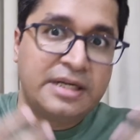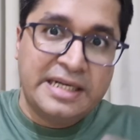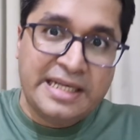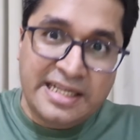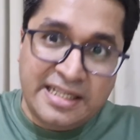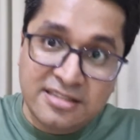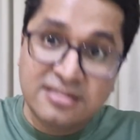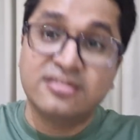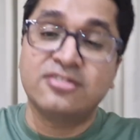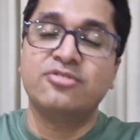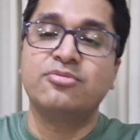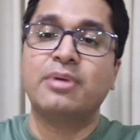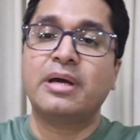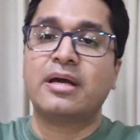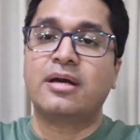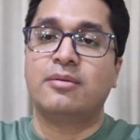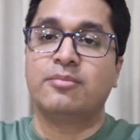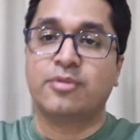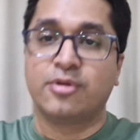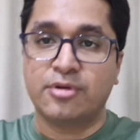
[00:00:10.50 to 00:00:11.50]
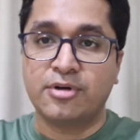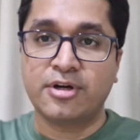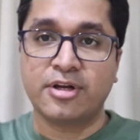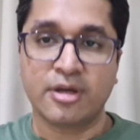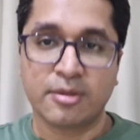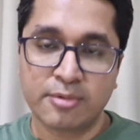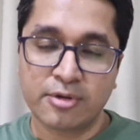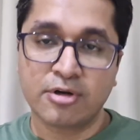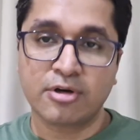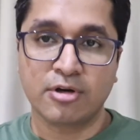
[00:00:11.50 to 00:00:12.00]
teaches my community
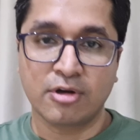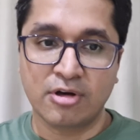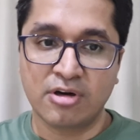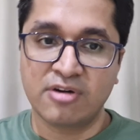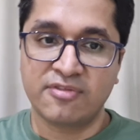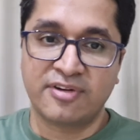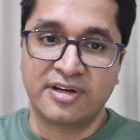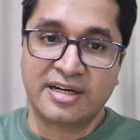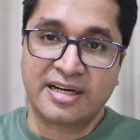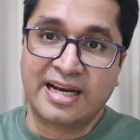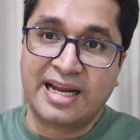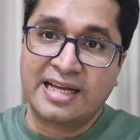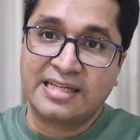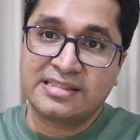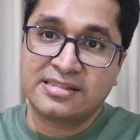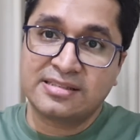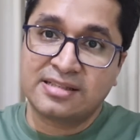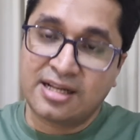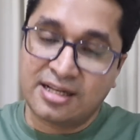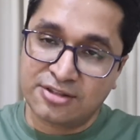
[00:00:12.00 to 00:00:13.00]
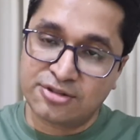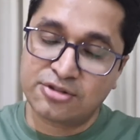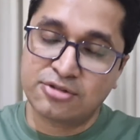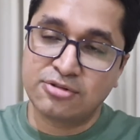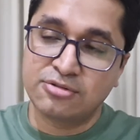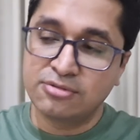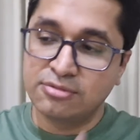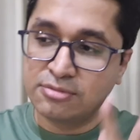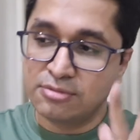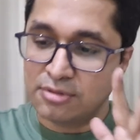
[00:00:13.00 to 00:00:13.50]
about law of attraction has
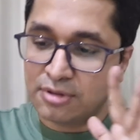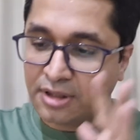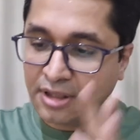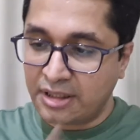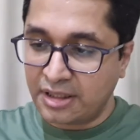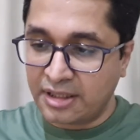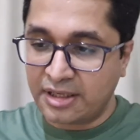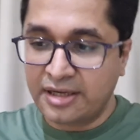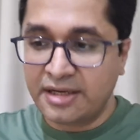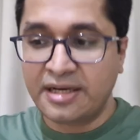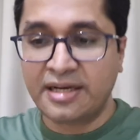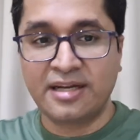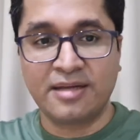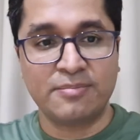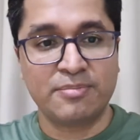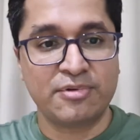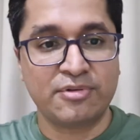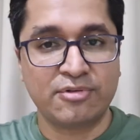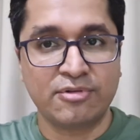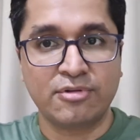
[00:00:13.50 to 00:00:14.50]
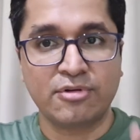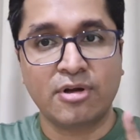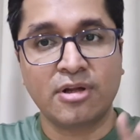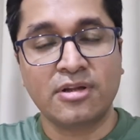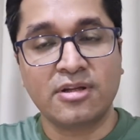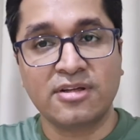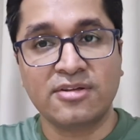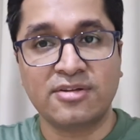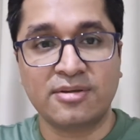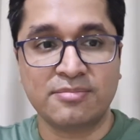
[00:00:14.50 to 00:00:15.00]
to create an episode
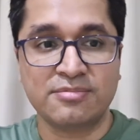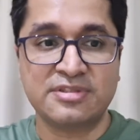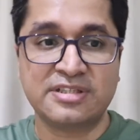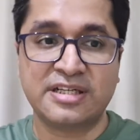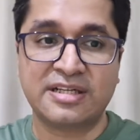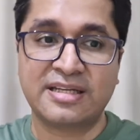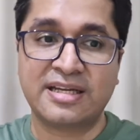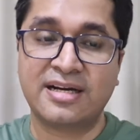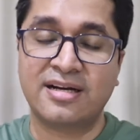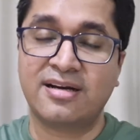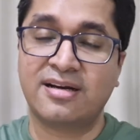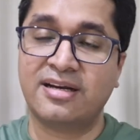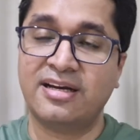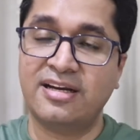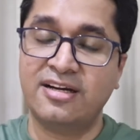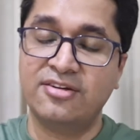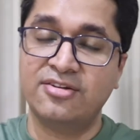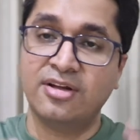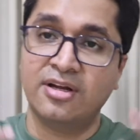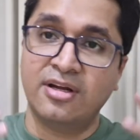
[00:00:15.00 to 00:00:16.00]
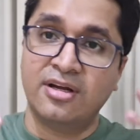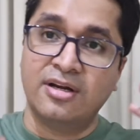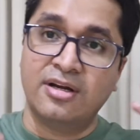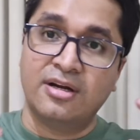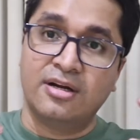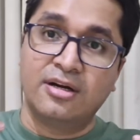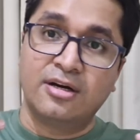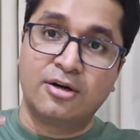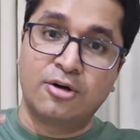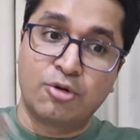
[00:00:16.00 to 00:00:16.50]
on the subject that reads
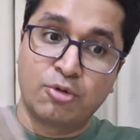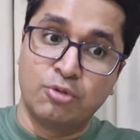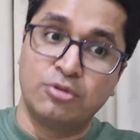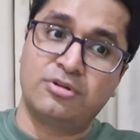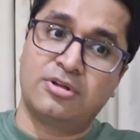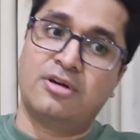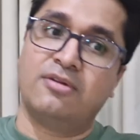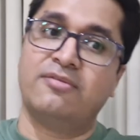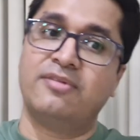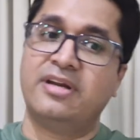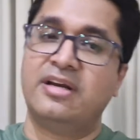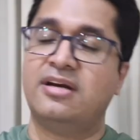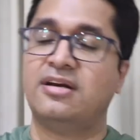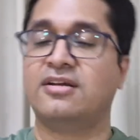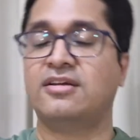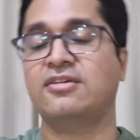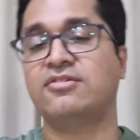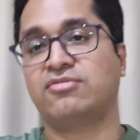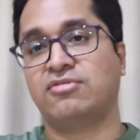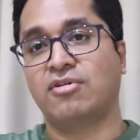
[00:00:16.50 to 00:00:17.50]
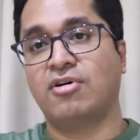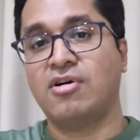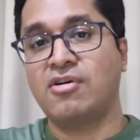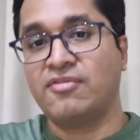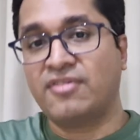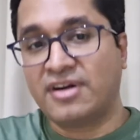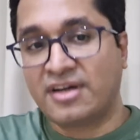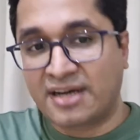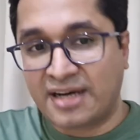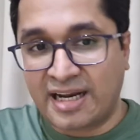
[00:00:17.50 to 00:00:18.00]
truth revealed is law
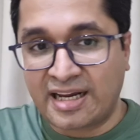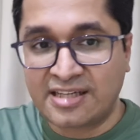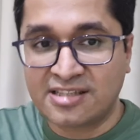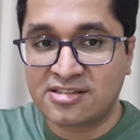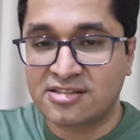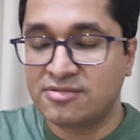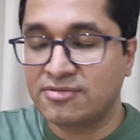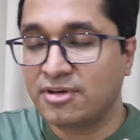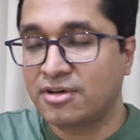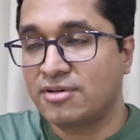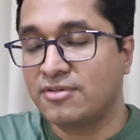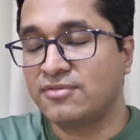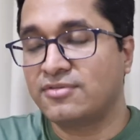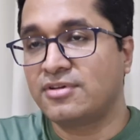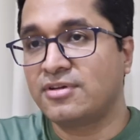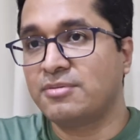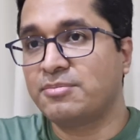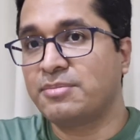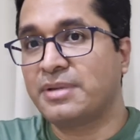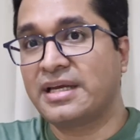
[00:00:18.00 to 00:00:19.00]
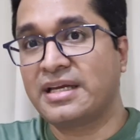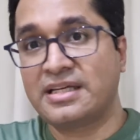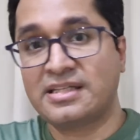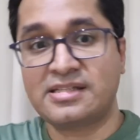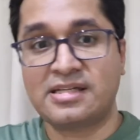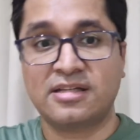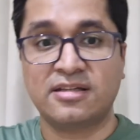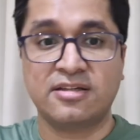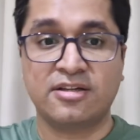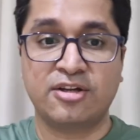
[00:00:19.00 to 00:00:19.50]
of attraction one of the
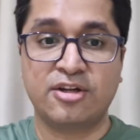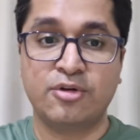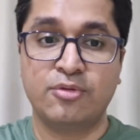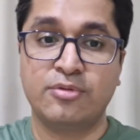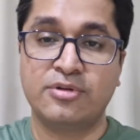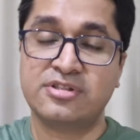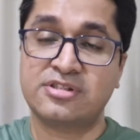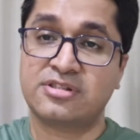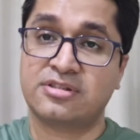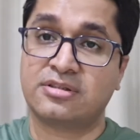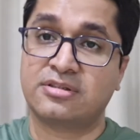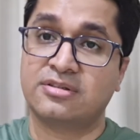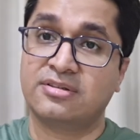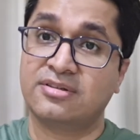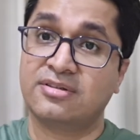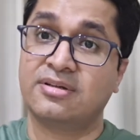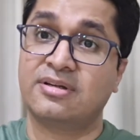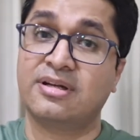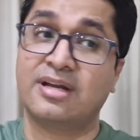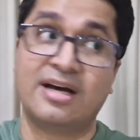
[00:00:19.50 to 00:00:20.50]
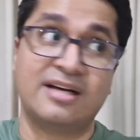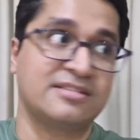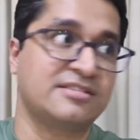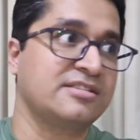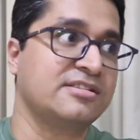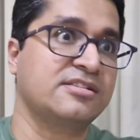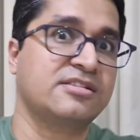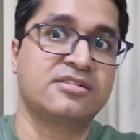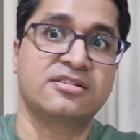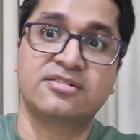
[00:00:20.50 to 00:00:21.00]
biggest and the newest
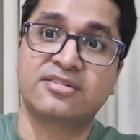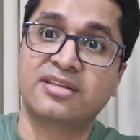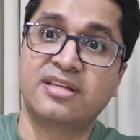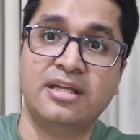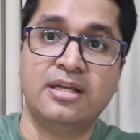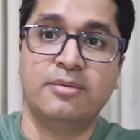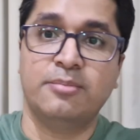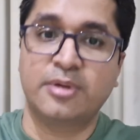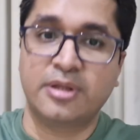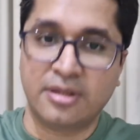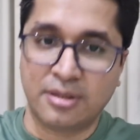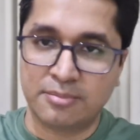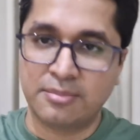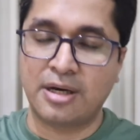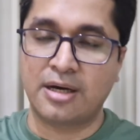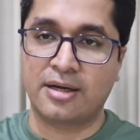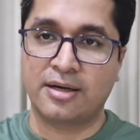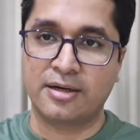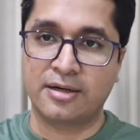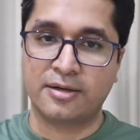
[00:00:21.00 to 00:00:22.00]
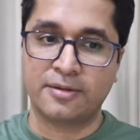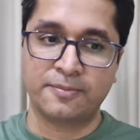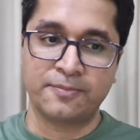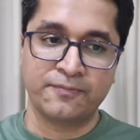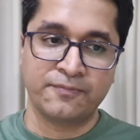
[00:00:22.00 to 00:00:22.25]
largest scheme in the market